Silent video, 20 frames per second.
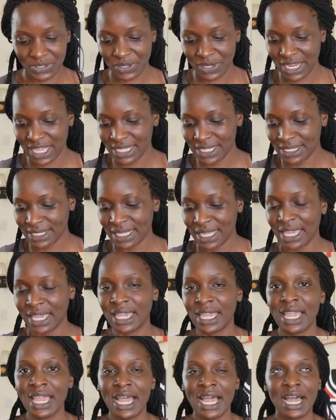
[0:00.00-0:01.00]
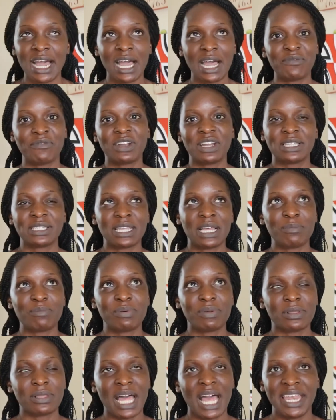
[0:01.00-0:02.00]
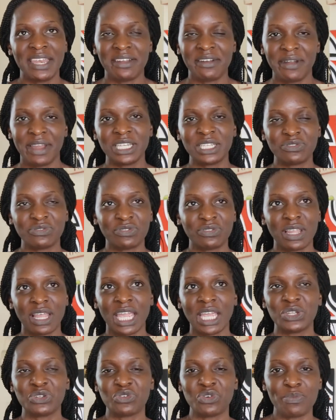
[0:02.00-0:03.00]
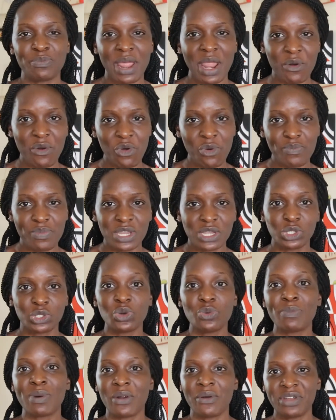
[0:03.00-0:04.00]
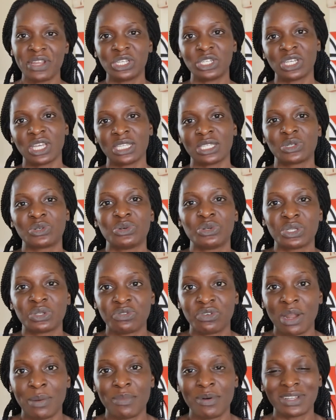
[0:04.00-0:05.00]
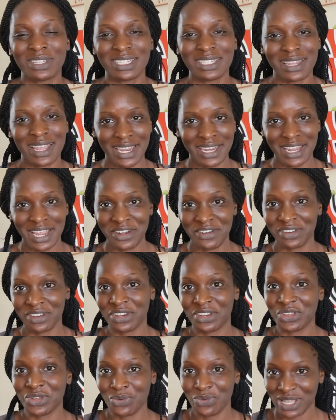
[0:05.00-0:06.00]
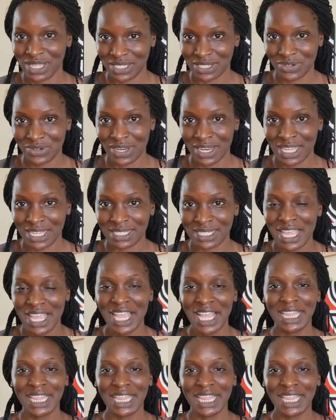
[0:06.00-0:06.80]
So let's say, for example, a direct flight from Nairobi to Mauritius goes for about $900.